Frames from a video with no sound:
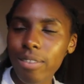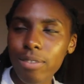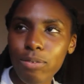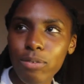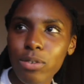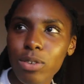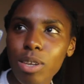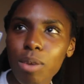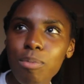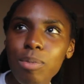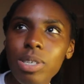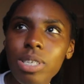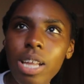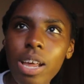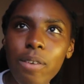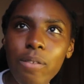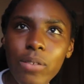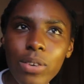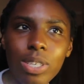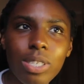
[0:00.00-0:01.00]
some reason
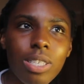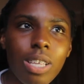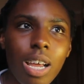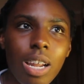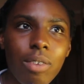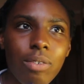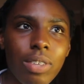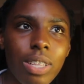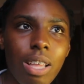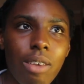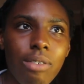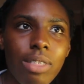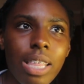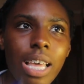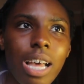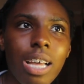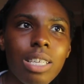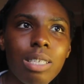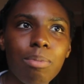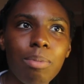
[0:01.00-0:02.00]
I first thought of 11th
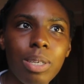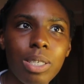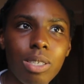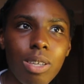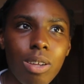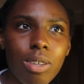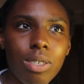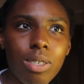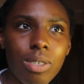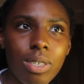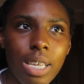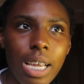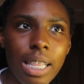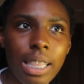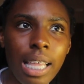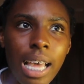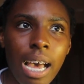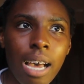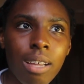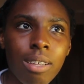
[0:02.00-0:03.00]
house, but it's also
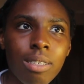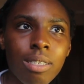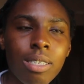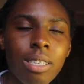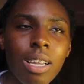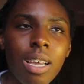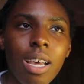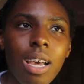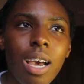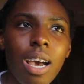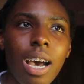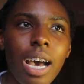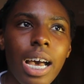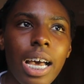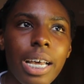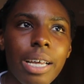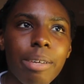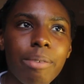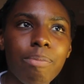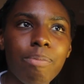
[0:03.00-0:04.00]
10th house.
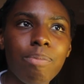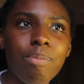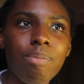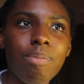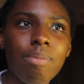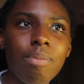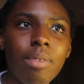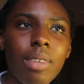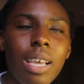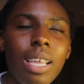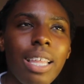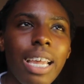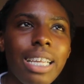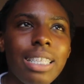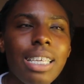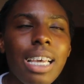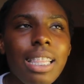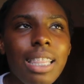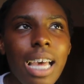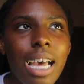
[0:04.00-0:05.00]

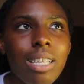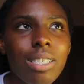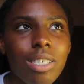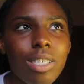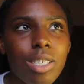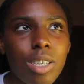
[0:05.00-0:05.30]
Like 10th house